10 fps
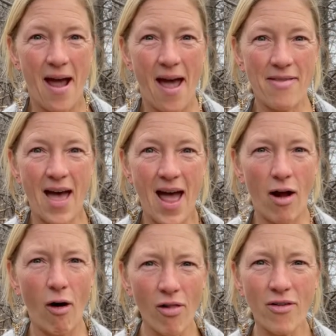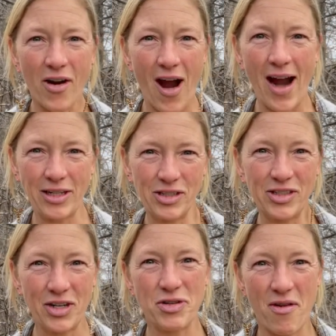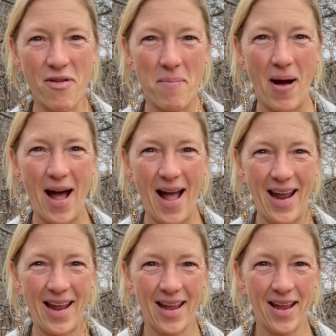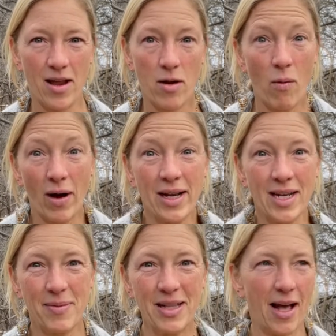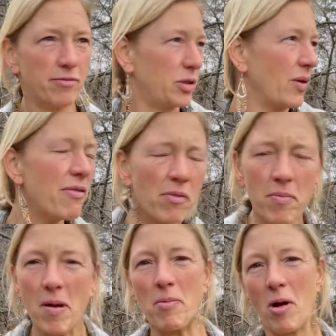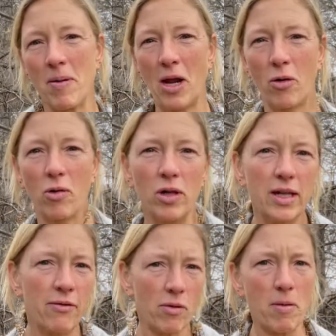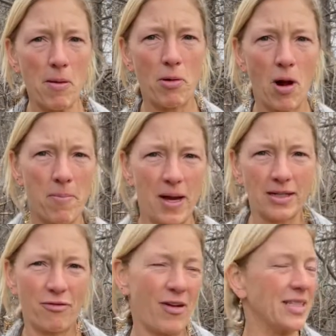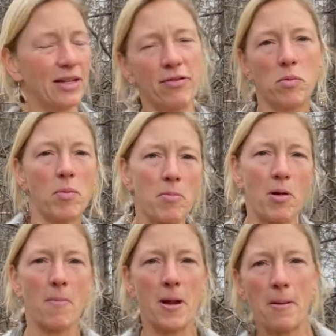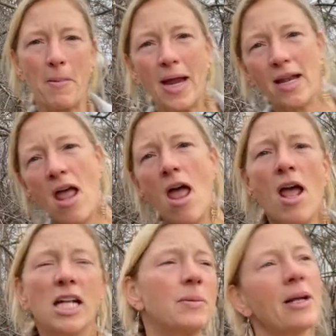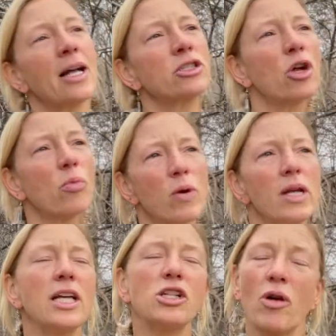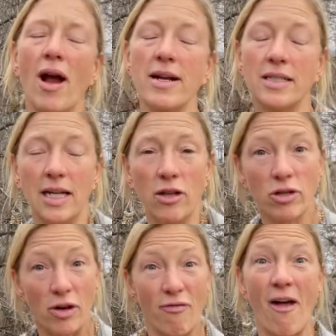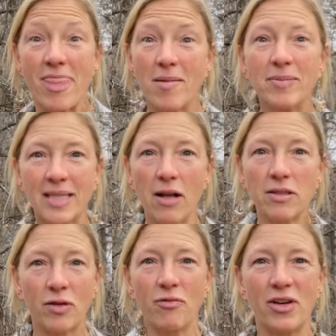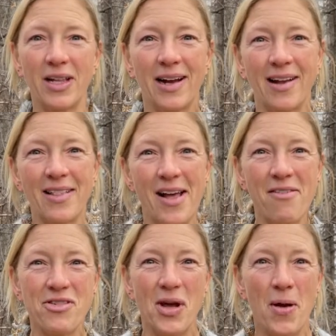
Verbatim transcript: And that all of our actions are driven by wanting to be loved. So even when people are being cruel, even when people are being defensive, even when people are being mean, it's because they're really trying to either defend themselves from feeling unloved